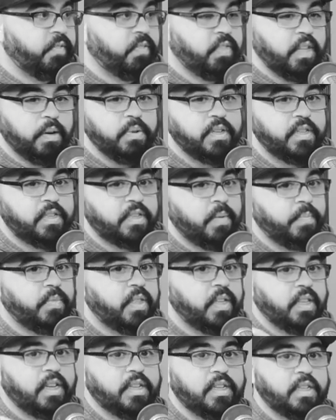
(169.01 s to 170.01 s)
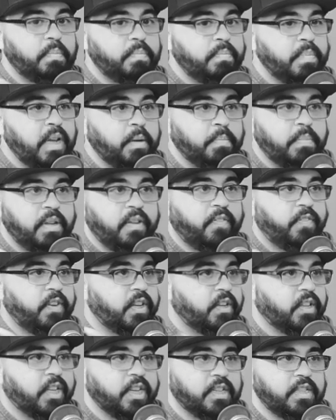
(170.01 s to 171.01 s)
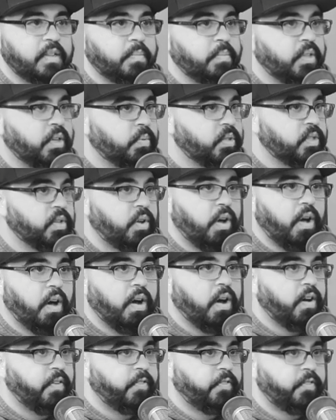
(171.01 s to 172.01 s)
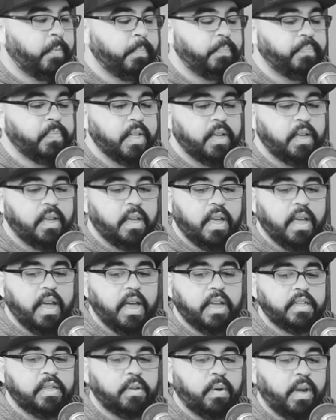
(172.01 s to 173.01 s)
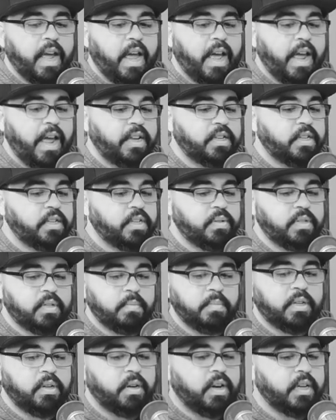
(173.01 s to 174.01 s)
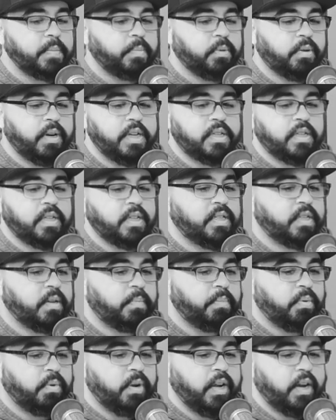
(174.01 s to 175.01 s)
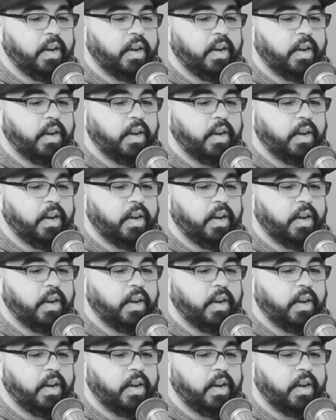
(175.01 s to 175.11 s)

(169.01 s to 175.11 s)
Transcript: There was something that just made me feel like something was off. And so I, I had to do some inner exploration at some point.